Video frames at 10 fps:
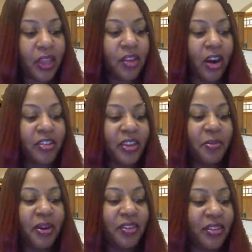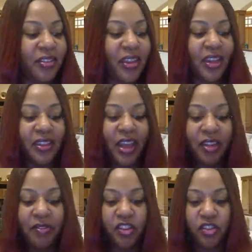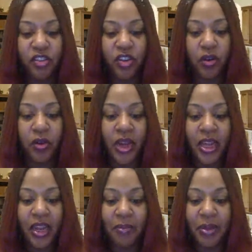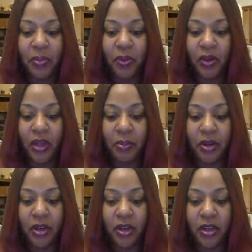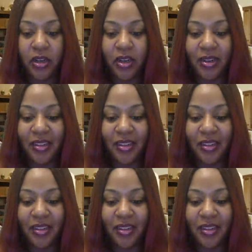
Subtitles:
Darcy Burgess, a television show. Let me pull up her